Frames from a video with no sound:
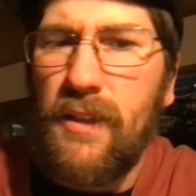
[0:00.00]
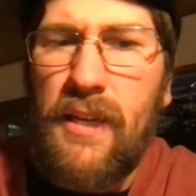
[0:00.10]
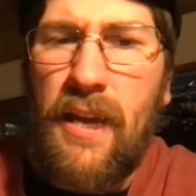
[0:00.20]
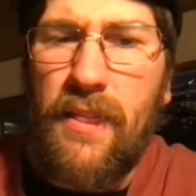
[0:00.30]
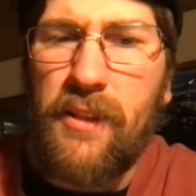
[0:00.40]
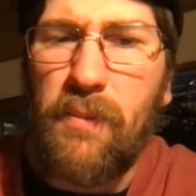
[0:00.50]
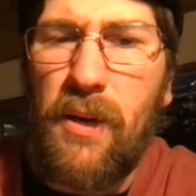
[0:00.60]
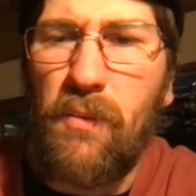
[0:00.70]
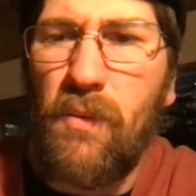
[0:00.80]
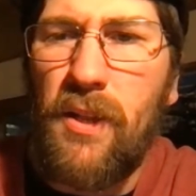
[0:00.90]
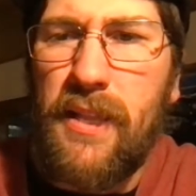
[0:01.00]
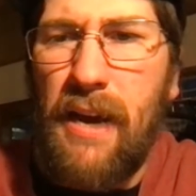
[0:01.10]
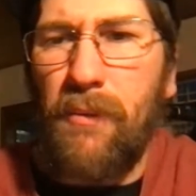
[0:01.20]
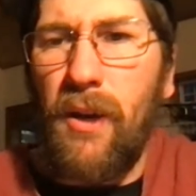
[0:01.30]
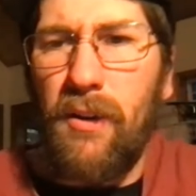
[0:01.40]
Yeah, that's why I don't want
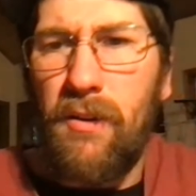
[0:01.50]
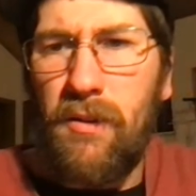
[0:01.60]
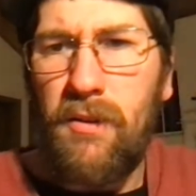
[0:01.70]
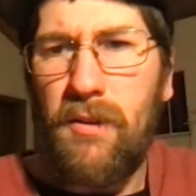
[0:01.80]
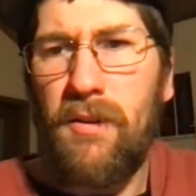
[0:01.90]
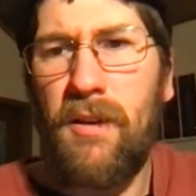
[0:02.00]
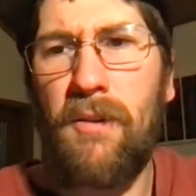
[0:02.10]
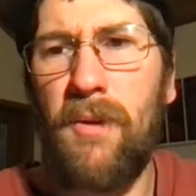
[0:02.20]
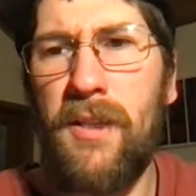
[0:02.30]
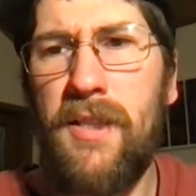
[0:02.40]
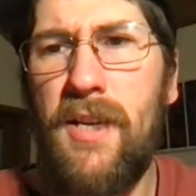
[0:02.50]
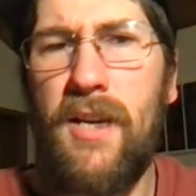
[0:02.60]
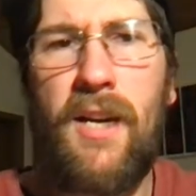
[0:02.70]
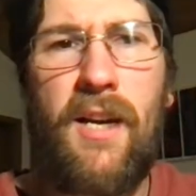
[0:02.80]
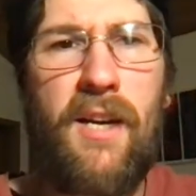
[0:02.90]
that one. I want
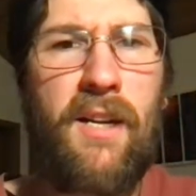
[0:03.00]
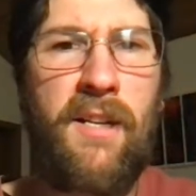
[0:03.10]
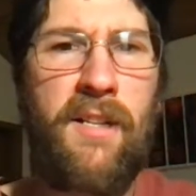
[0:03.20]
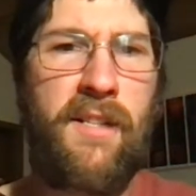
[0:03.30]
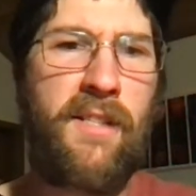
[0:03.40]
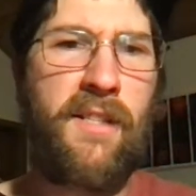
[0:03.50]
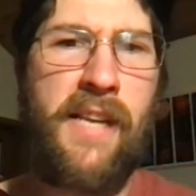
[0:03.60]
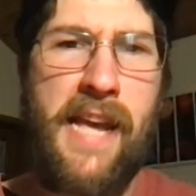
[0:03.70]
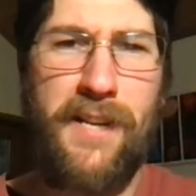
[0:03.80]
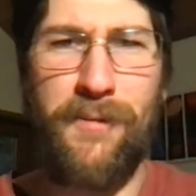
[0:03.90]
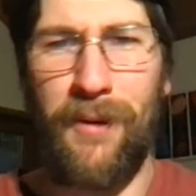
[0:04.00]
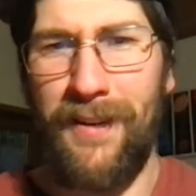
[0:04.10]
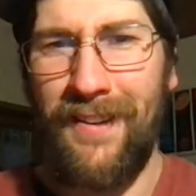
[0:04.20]
the gas one.